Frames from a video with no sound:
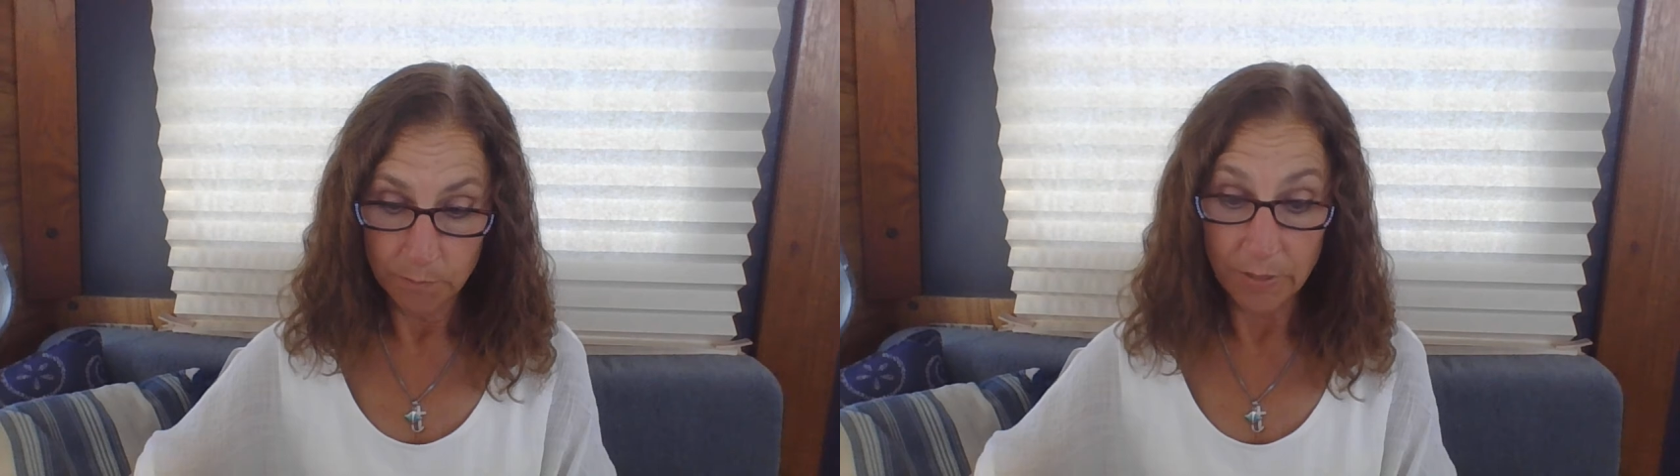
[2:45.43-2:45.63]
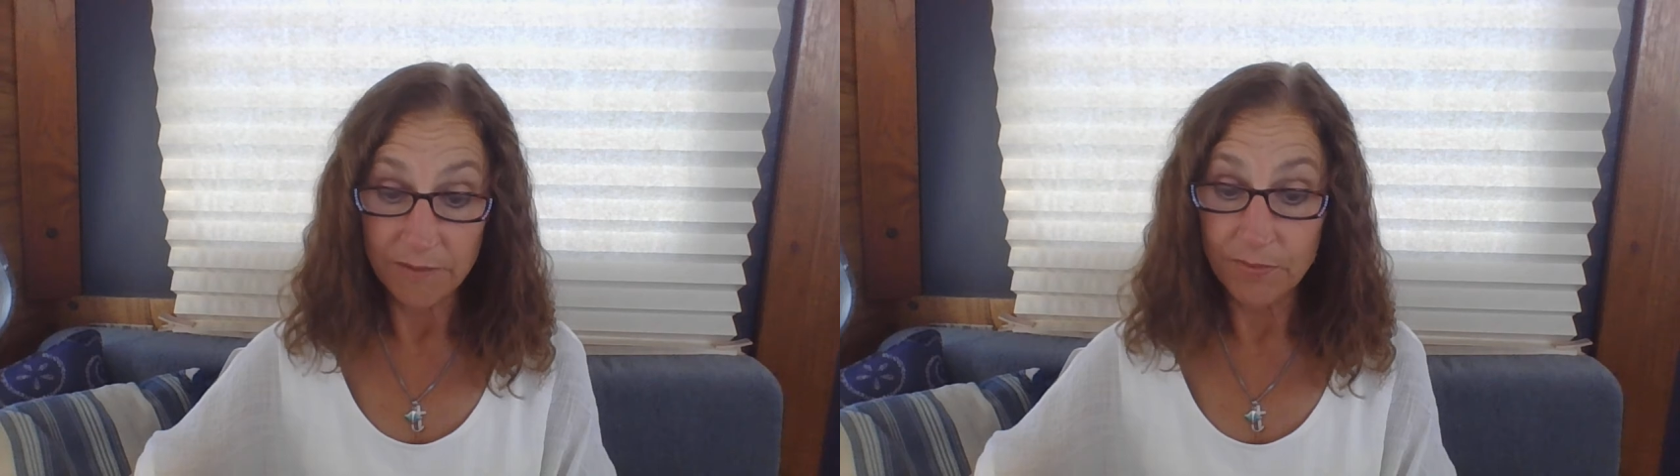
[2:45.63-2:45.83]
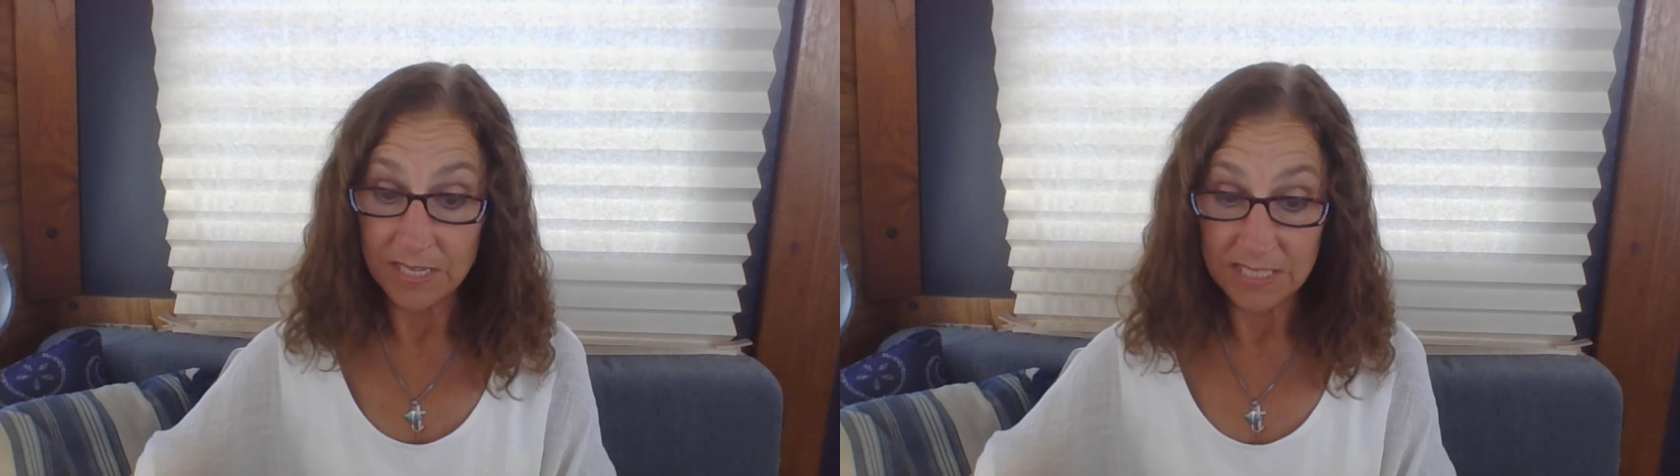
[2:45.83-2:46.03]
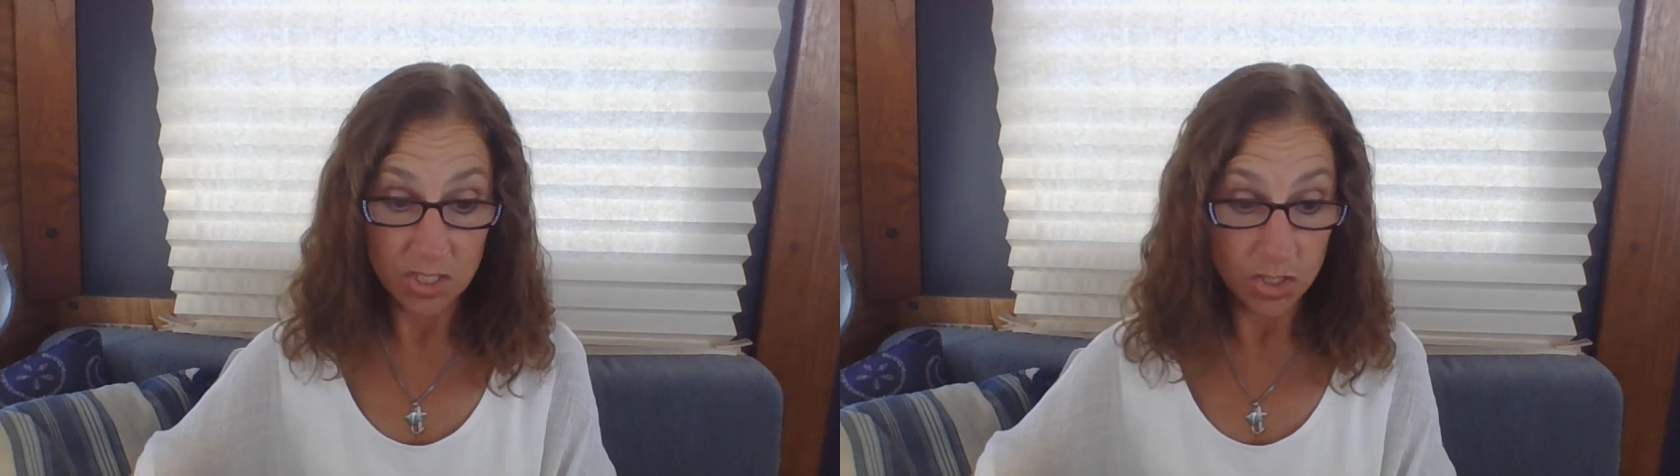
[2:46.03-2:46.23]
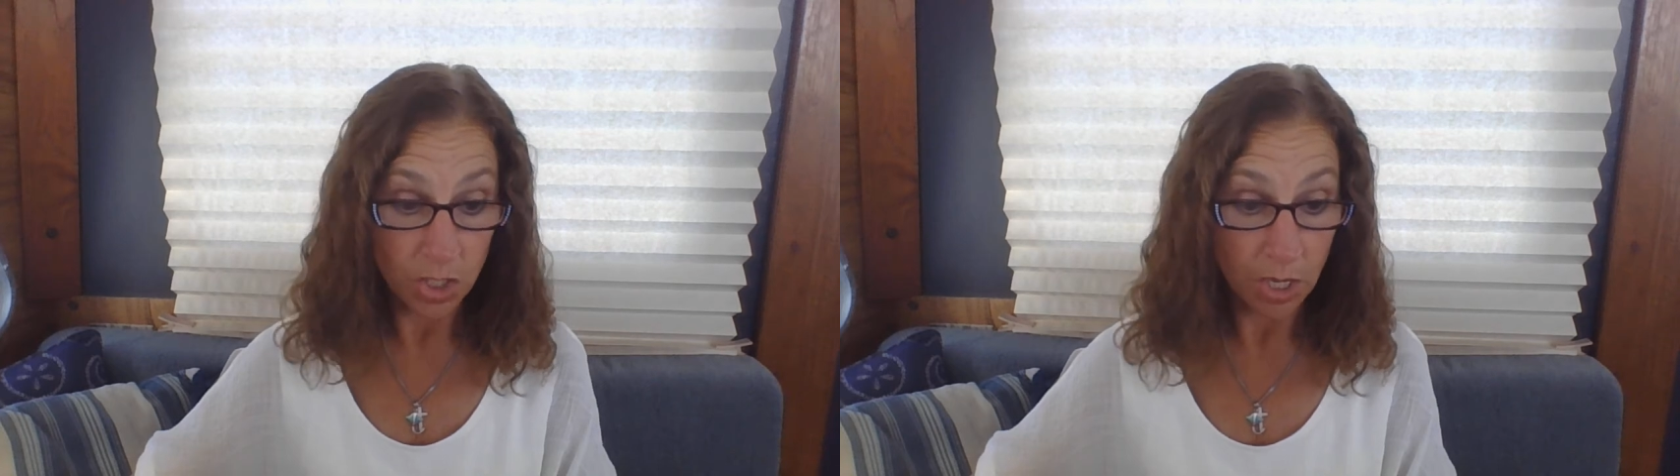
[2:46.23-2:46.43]
But if it
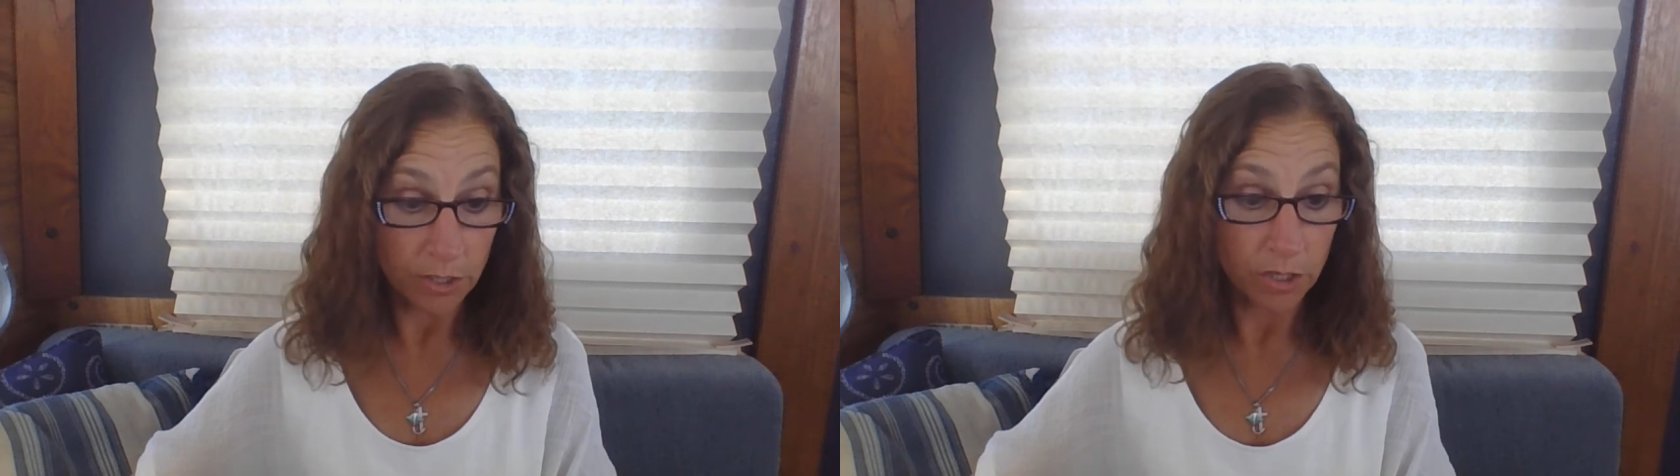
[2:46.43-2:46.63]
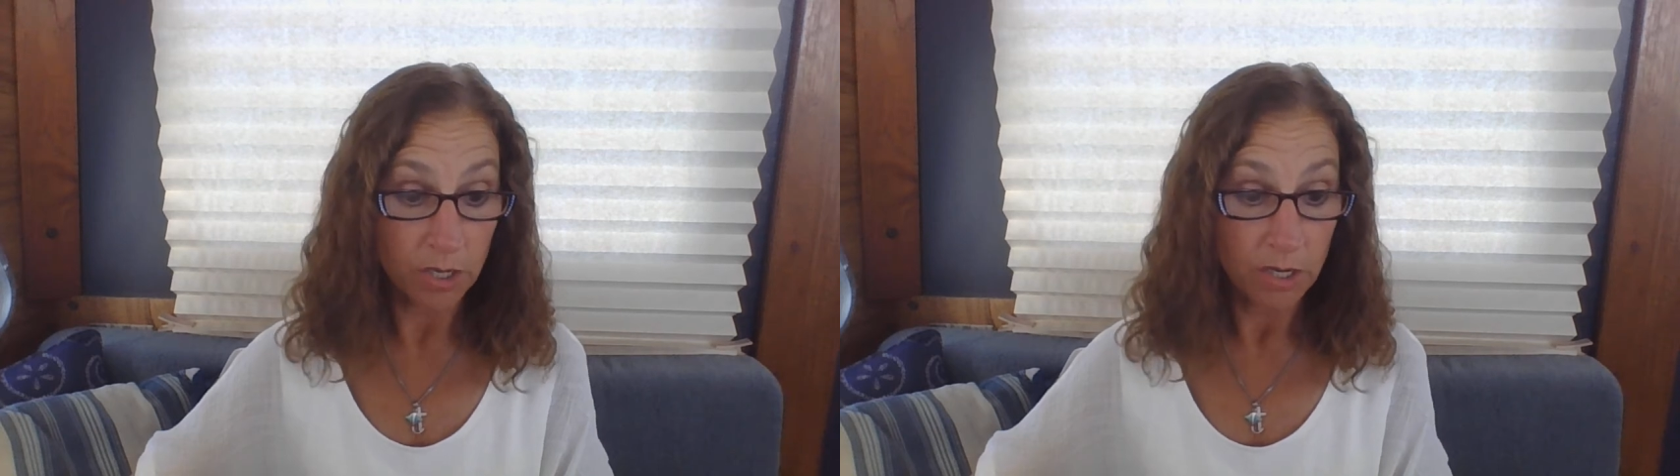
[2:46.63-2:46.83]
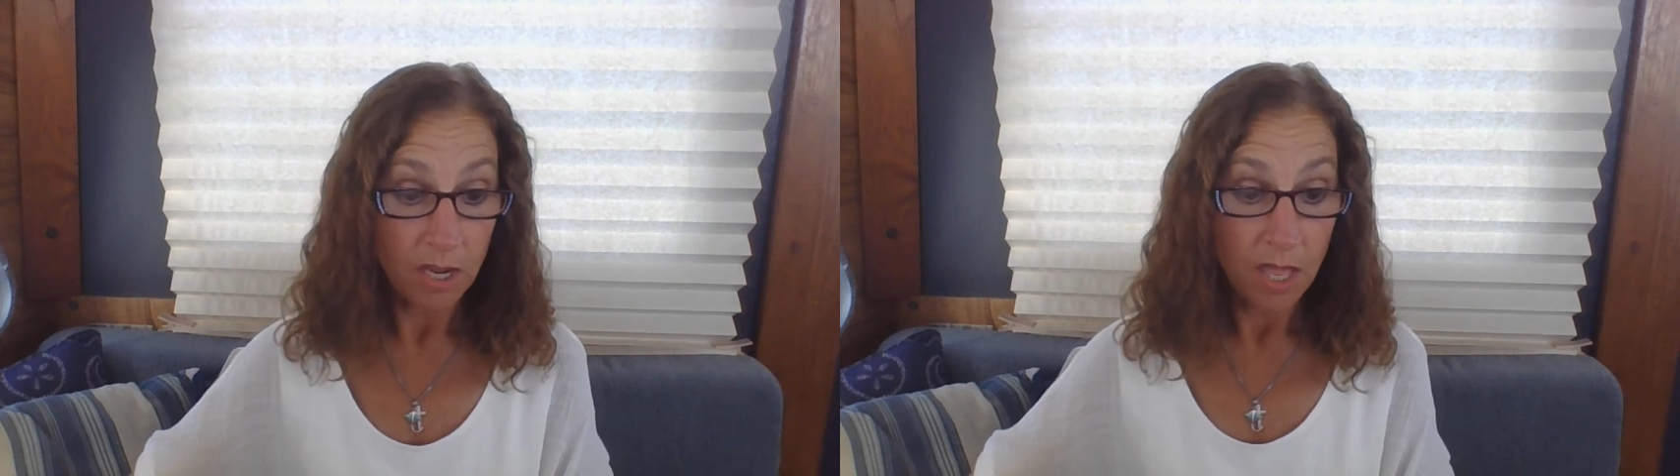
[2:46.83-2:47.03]
is a daughter,